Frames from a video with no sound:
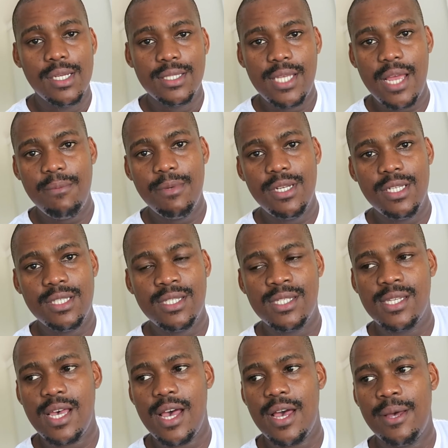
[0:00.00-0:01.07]
10
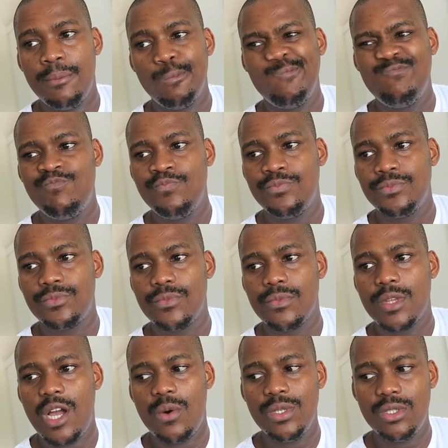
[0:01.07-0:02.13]
minutes um,
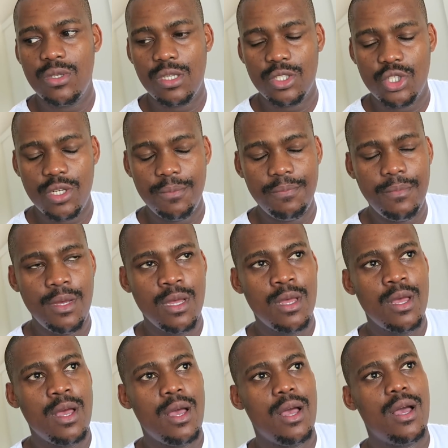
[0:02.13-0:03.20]
i went to the gym
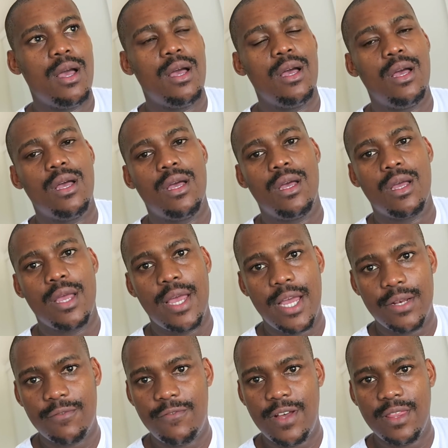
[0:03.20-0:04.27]
uh,
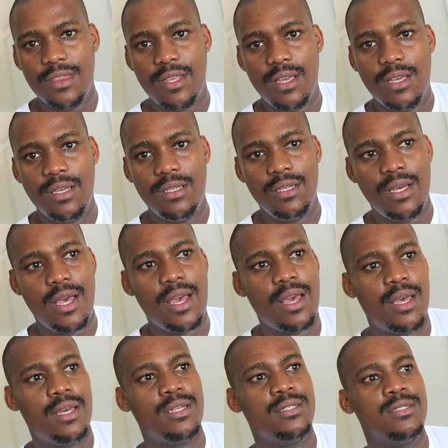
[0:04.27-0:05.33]
had fun there
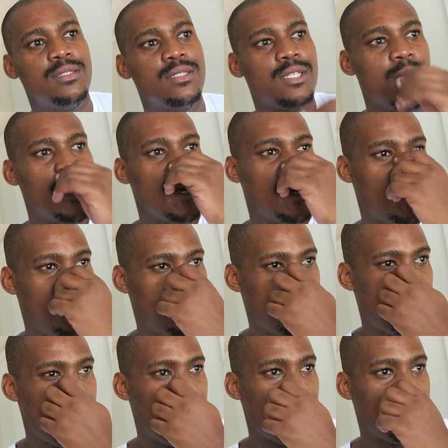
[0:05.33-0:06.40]
and
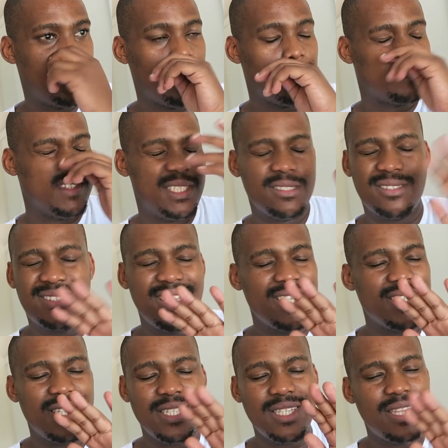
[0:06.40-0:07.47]
had
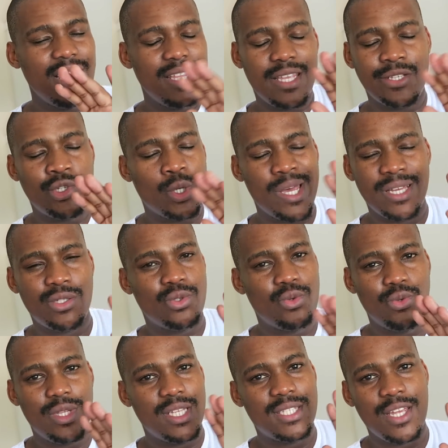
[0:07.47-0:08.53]
there's this thing that you guys
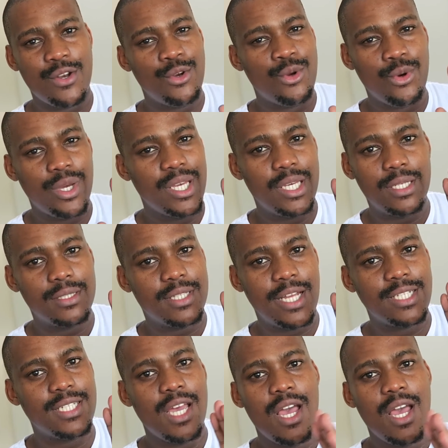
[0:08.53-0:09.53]
do that's annoying that